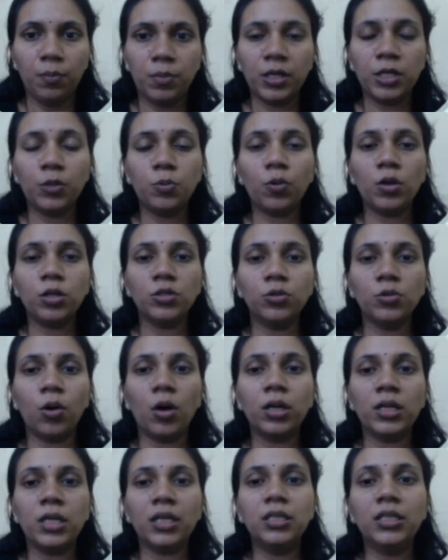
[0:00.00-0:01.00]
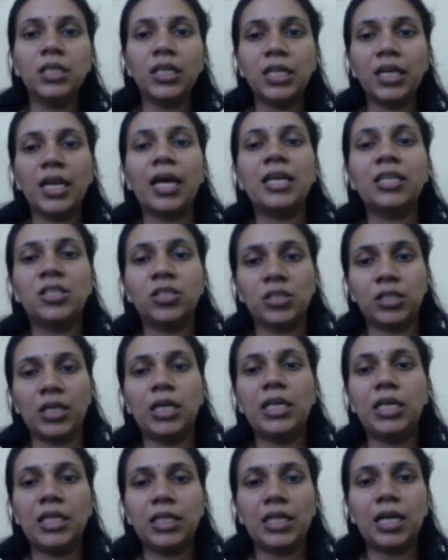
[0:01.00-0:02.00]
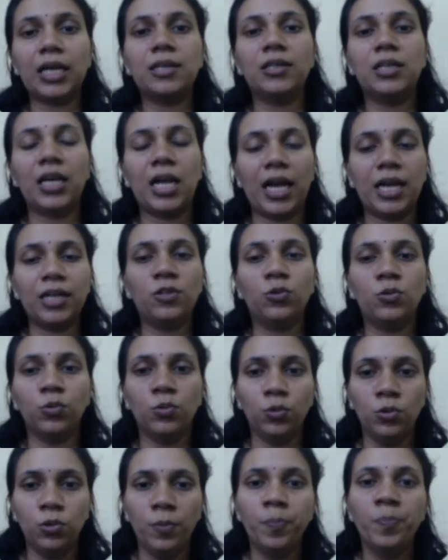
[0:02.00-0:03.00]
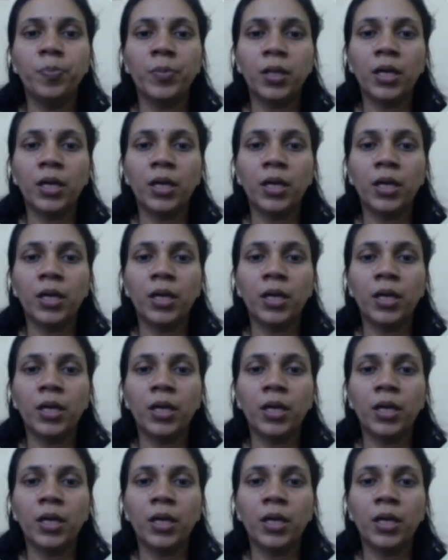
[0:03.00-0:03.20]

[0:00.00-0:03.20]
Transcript: But it was not a direct study that led to